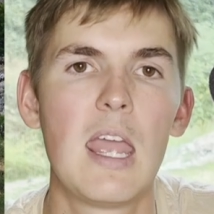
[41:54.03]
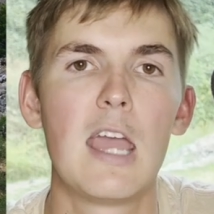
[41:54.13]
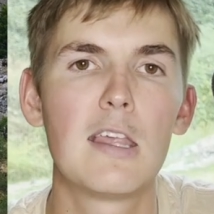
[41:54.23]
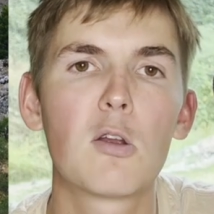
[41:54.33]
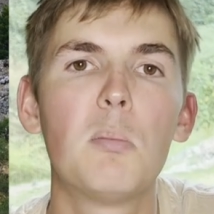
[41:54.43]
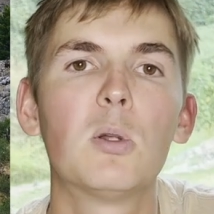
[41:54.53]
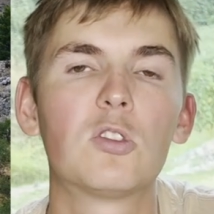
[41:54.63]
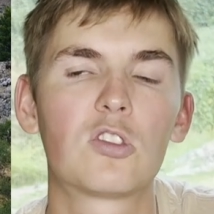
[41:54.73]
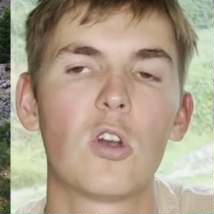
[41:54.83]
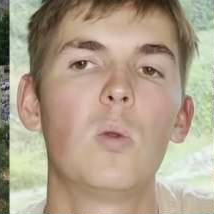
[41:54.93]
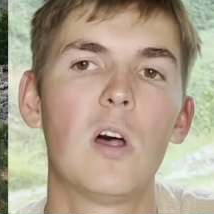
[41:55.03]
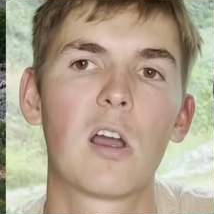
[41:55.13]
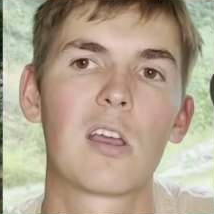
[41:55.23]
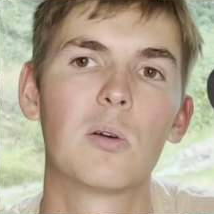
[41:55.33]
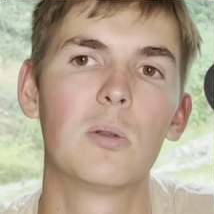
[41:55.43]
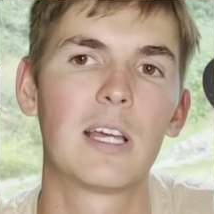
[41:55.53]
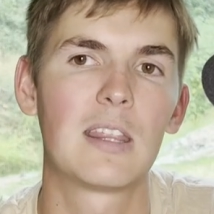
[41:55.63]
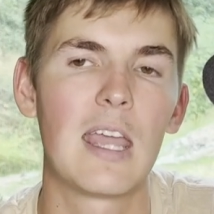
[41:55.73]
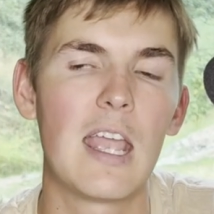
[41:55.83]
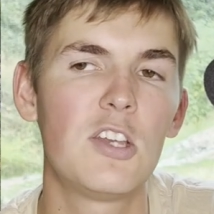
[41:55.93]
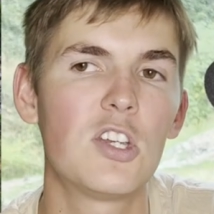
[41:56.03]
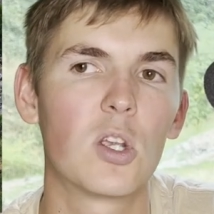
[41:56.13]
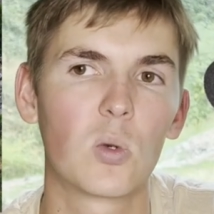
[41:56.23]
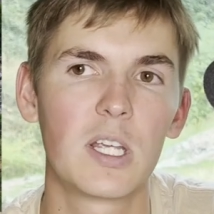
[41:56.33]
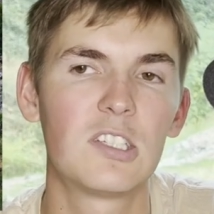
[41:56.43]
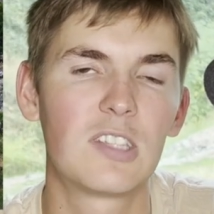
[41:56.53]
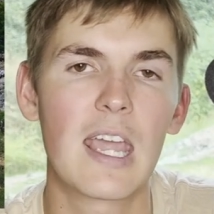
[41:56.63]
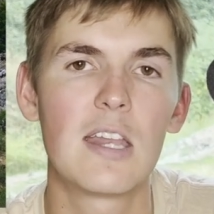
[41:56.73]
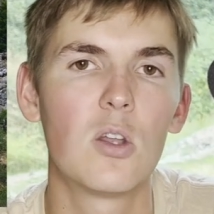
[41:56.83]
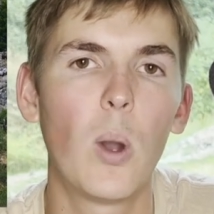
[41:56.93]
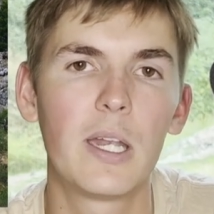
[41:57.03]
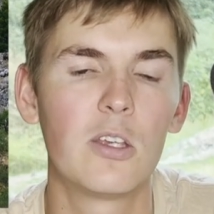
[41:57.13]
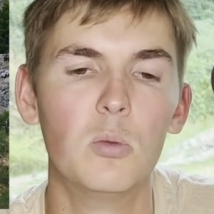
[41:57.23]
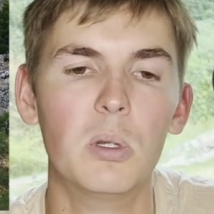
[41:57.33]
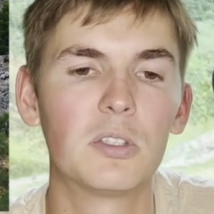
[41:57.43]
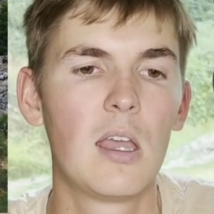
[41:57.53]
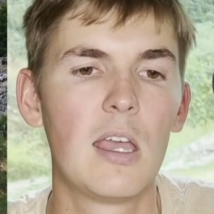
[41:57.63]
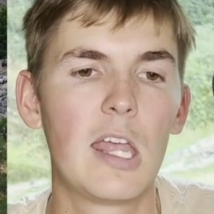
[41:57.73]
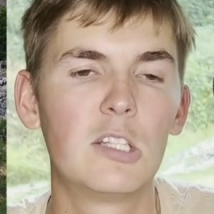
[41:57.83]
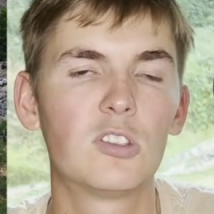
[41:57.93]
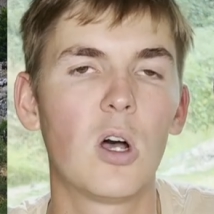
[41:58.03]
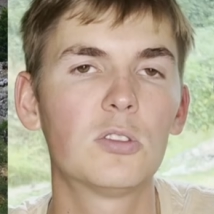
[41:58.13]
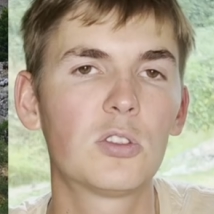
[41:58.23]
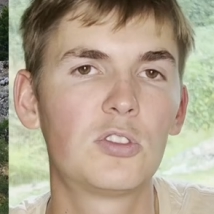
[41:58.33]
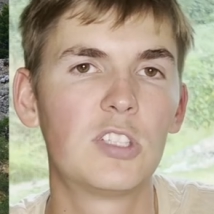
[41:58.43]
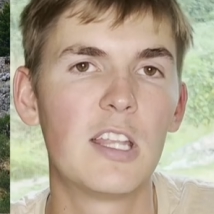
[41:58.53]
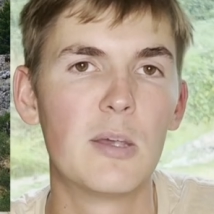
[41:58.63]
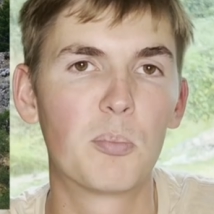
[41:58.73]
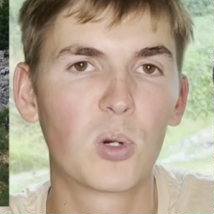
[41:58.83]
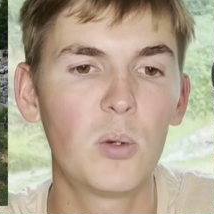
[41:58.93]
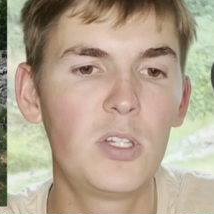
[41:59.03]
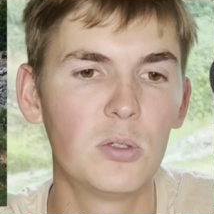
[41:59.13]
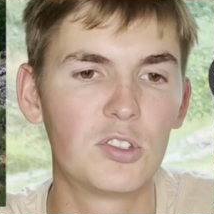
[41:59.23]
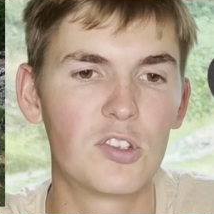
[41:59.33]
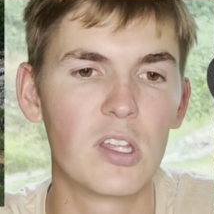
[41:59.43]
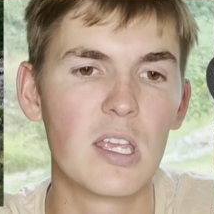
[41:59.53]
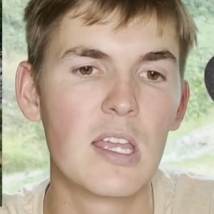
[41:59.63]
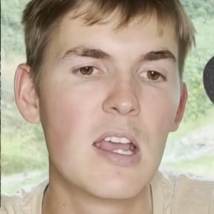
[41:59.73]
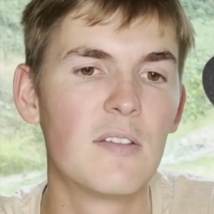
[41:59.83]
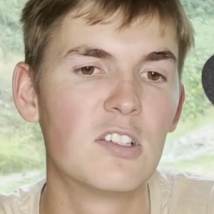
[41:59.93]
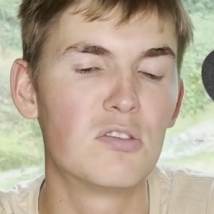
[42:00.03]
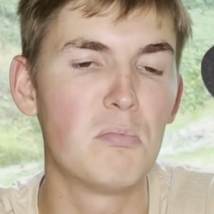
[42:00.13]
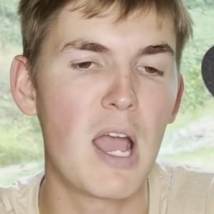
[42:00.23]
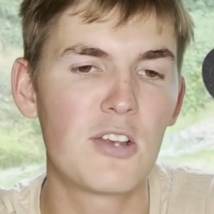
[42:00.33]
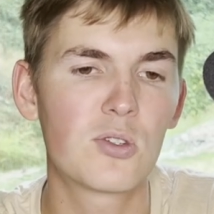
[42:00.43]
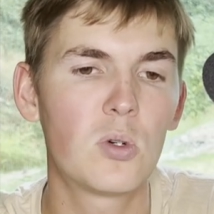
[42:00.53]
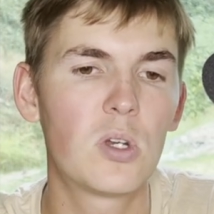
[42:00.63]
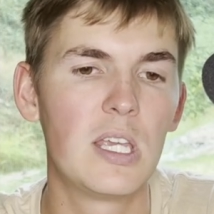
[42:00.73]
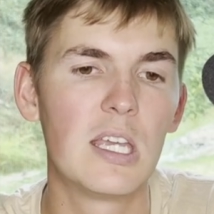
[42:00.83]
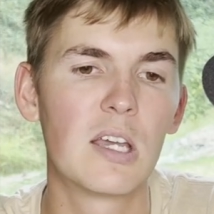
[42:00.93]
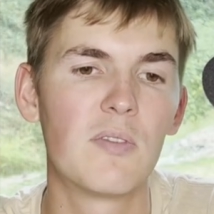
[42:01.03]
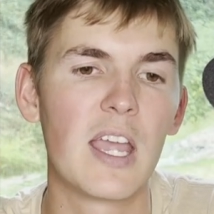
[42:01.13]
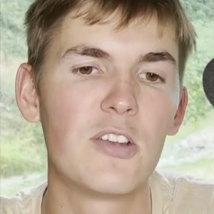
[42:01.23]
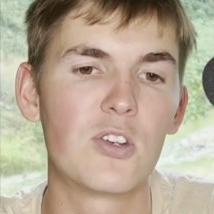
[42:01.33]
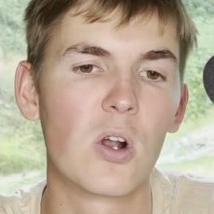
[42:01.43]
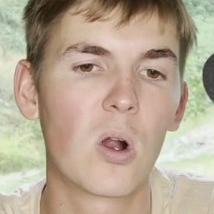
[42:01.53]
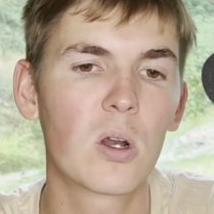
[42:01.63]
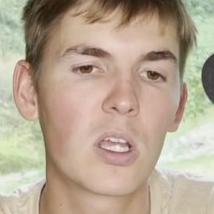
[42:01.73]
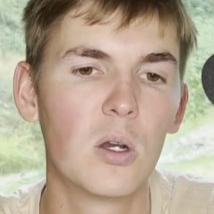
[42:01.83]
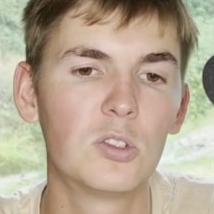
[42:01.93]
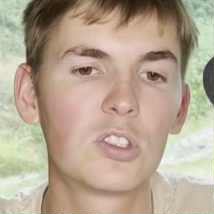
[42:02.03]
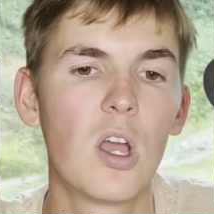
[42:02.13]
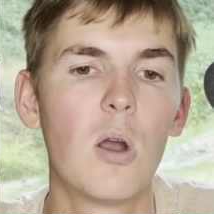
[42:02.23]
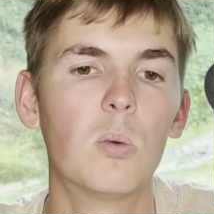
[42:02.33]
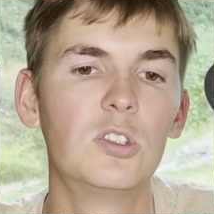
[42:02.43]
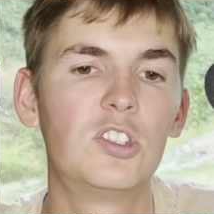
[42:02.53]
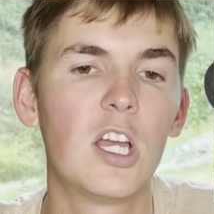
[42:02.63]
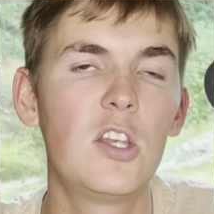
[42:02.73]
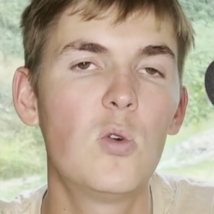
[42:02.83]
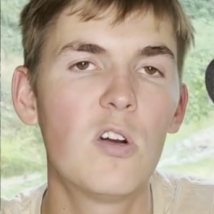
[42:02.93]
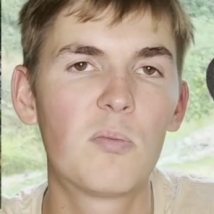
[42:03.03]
And they were built so long ago. Like the ancient Greeks, they had no idea who built them. And it's also said that Protosthe, this magical king of ancient Argos, was said to have